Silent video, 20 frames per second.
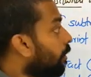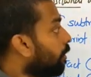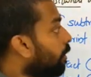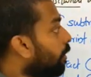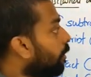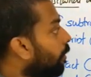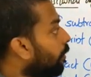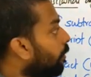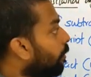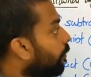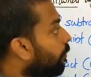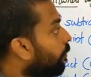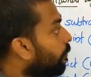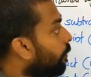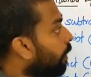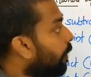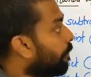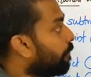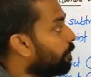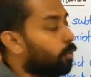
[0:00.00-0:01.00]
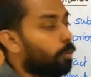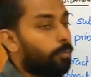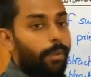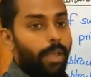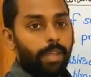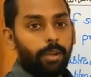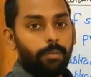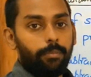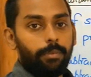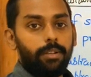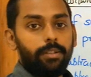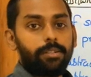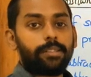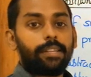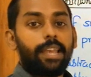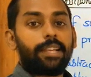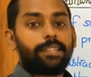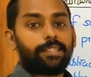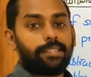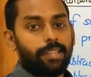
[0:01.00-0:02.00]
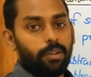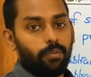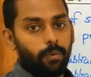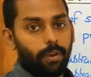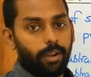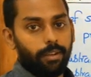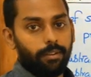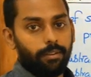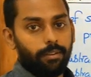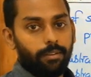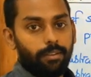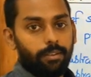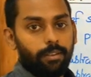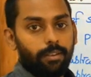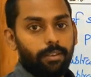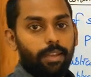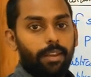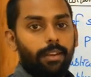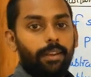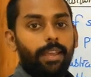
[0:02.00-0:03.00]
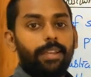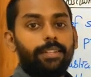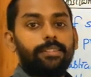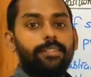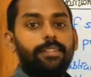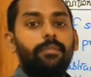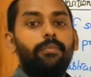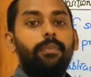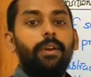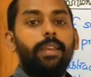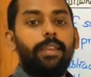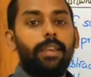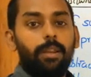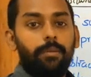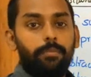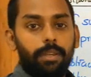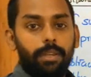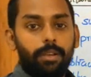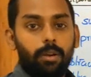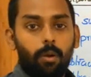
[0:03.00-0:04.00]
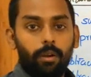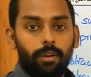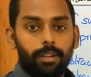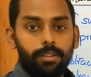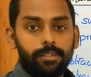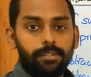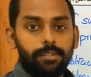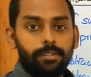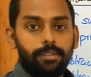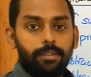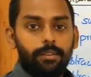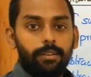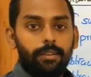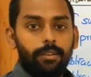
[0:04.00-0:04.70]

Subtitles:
Here we have two parameters, x and y, and x and y can be called as